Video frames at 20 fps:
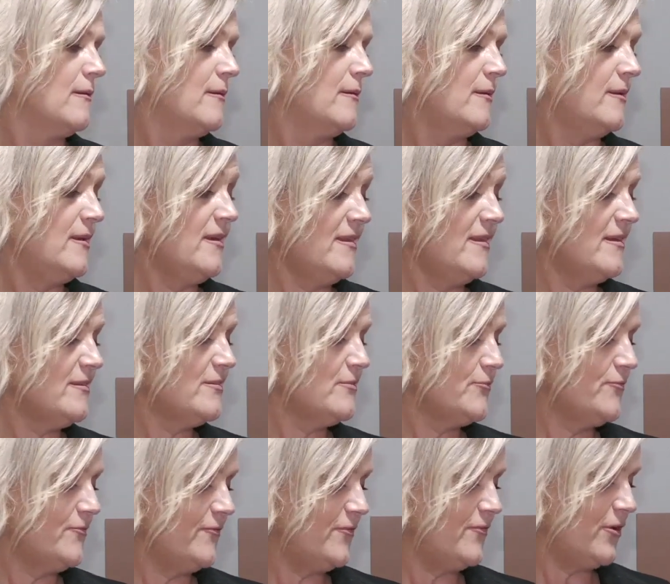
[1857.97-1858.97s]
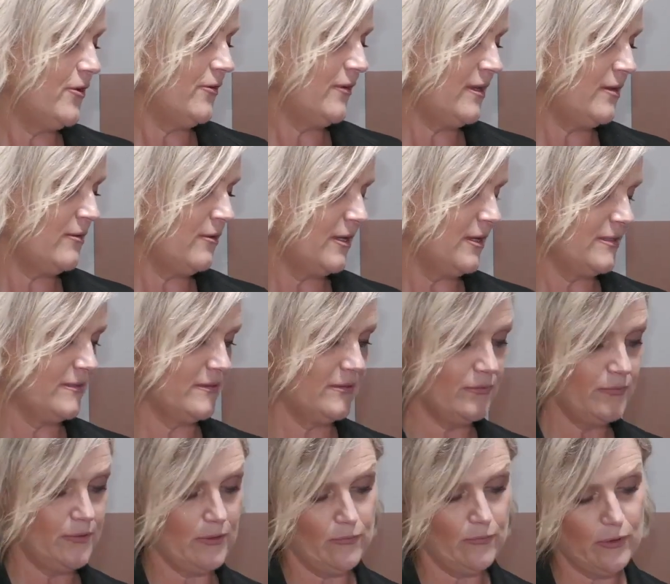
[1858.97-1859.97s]
yeah, that's very nice as
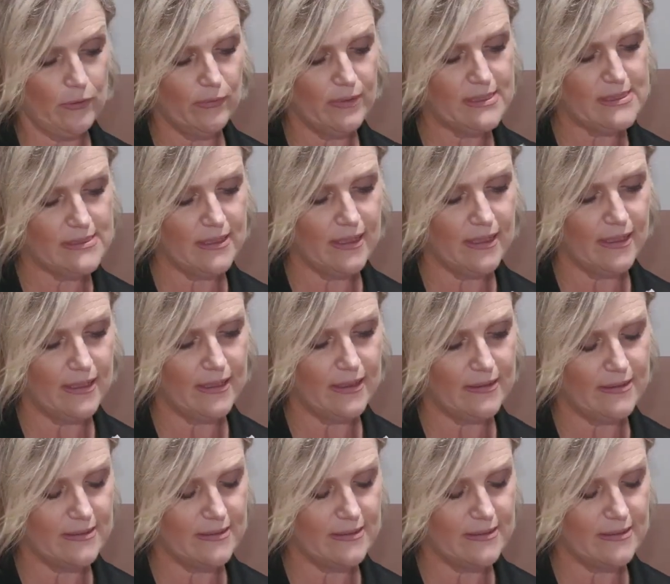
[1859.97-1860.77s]
well. What are we sitting at?